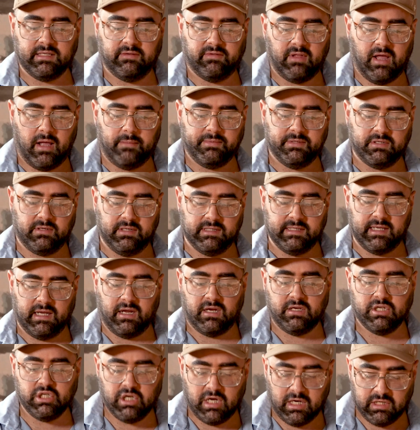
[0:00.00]
of lobster, it's like,
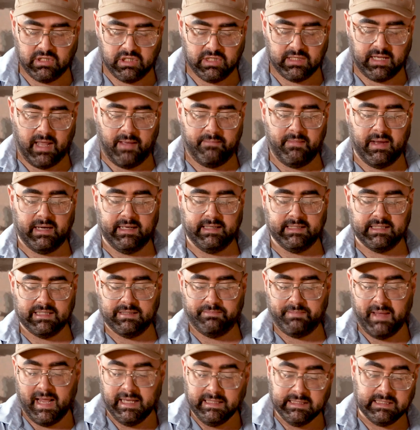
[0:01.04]
shit, she's got money to
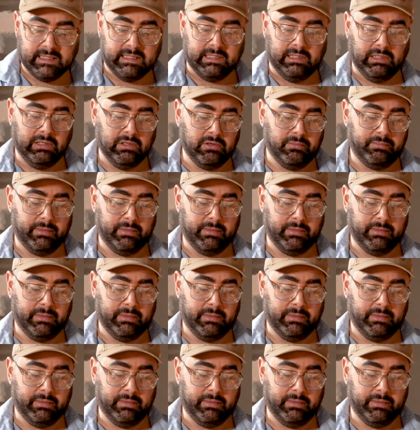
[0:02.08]
spend in here,